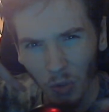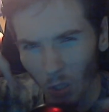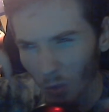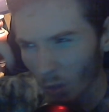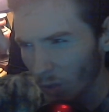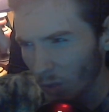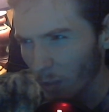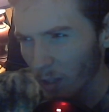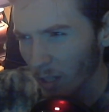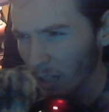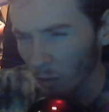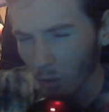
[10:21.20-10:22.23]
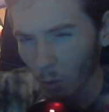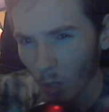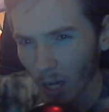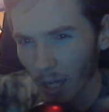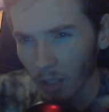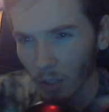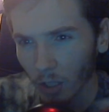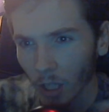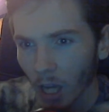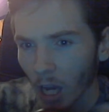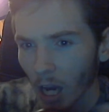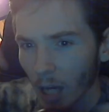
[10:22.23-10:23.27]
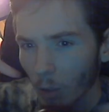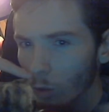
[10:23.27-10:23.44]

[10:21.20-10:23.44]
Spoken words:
though, so I don't know why I could. I don't